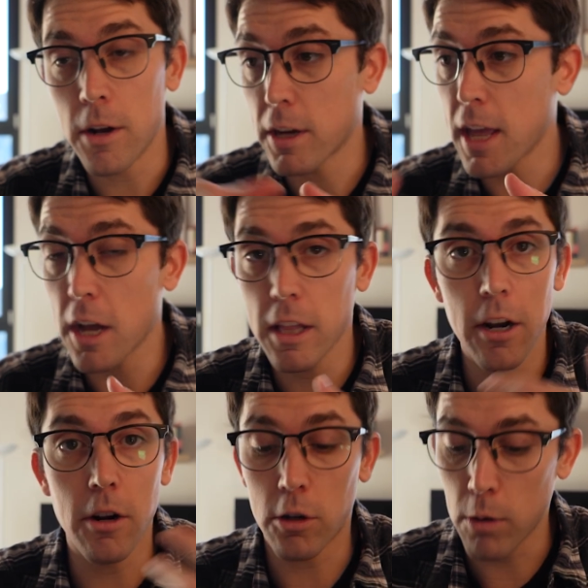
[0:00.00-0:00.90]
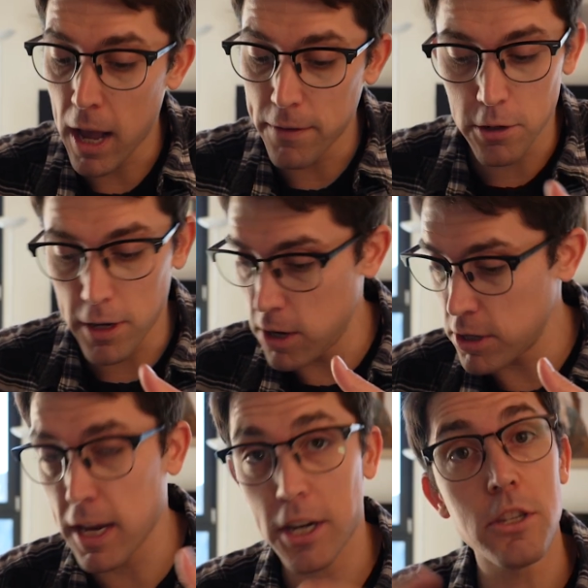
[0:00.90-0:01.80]
calculator or graphs or
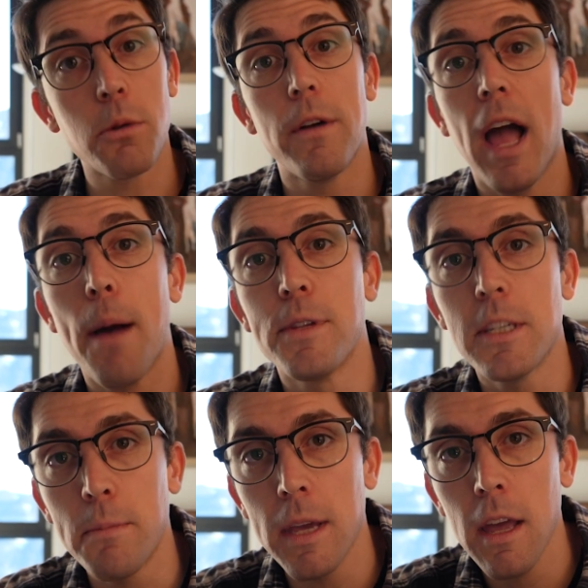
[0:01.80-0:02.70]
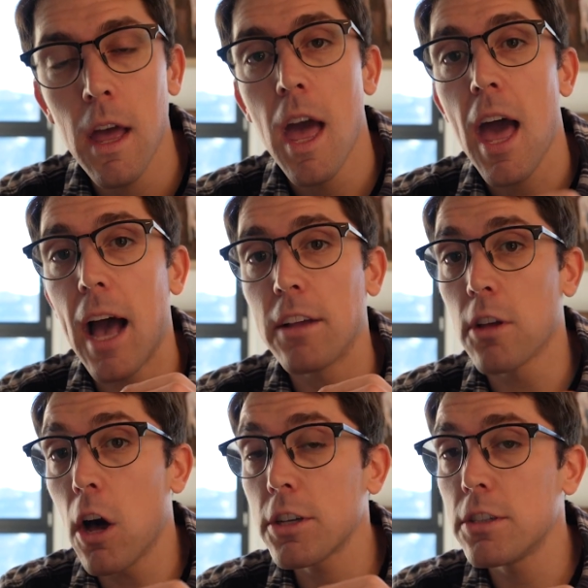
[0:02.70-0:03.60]
intersections or whatever it happens to be, as
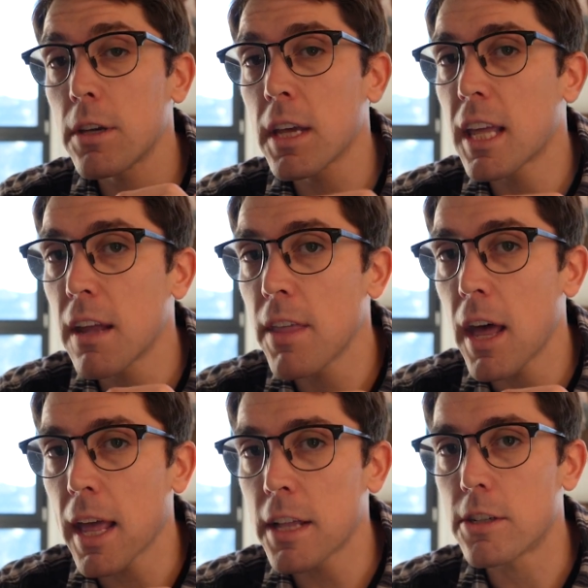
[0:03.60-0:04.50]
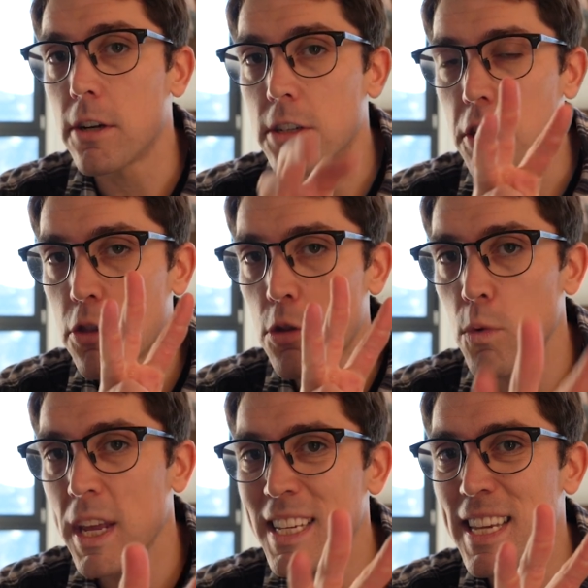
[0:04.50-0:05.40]
long as you can give that answer to
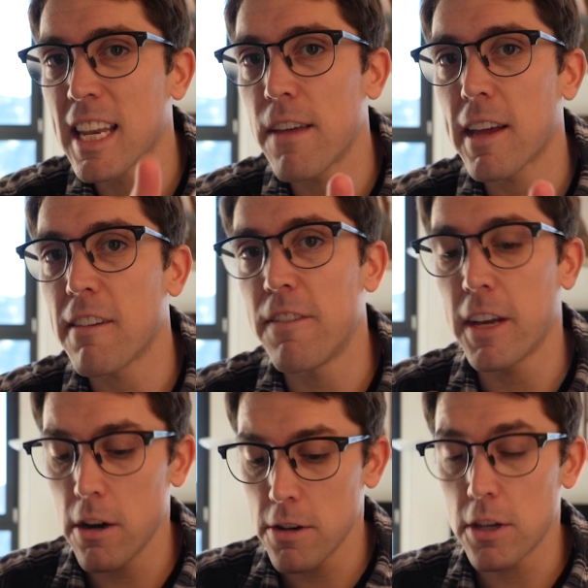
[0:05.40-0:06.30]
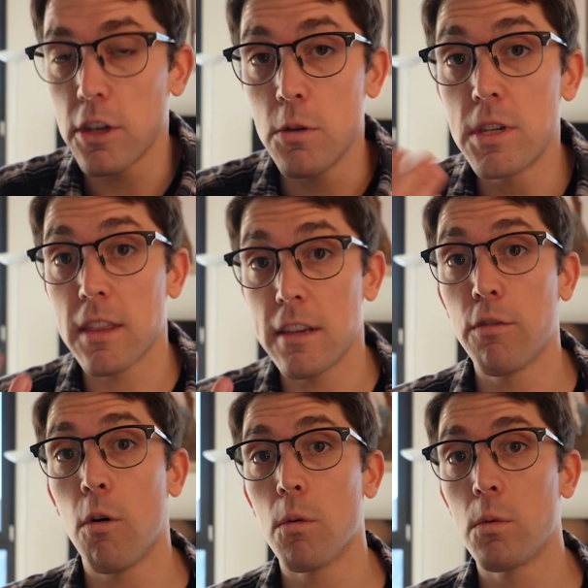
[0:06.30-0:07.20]
3 significant figures using these
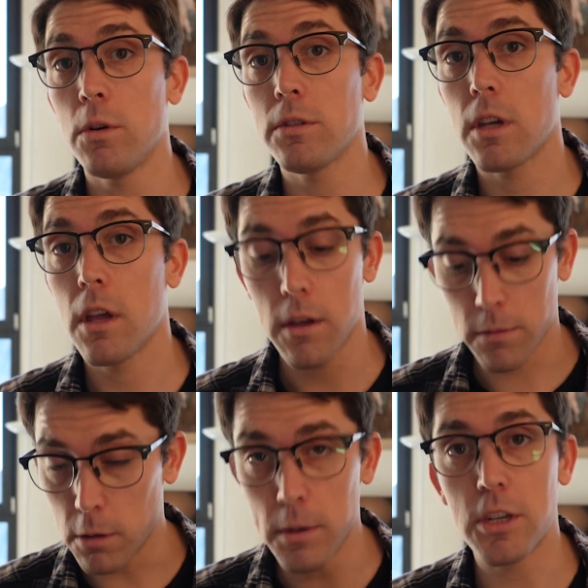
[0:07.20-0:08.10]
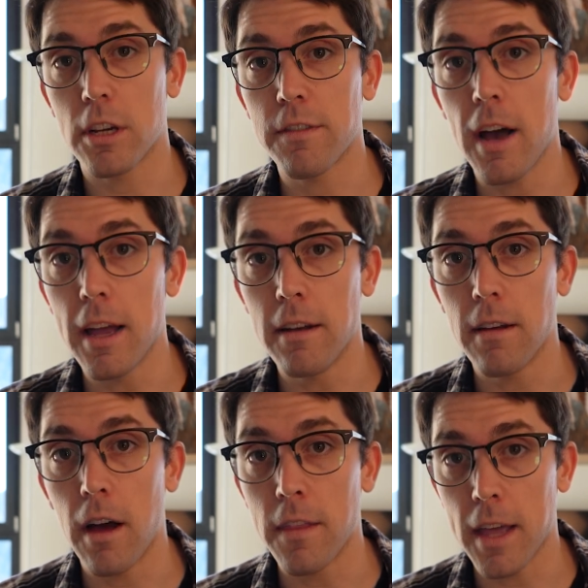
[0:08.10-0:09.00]
4 rules, you'll be just fine
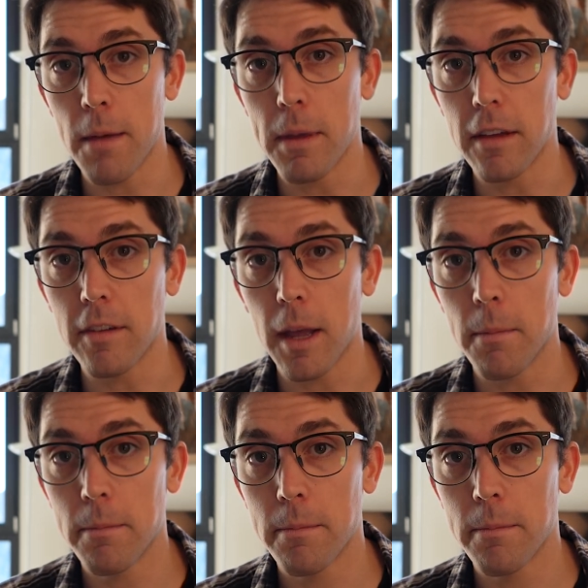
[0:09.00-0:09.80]
on the IB exam.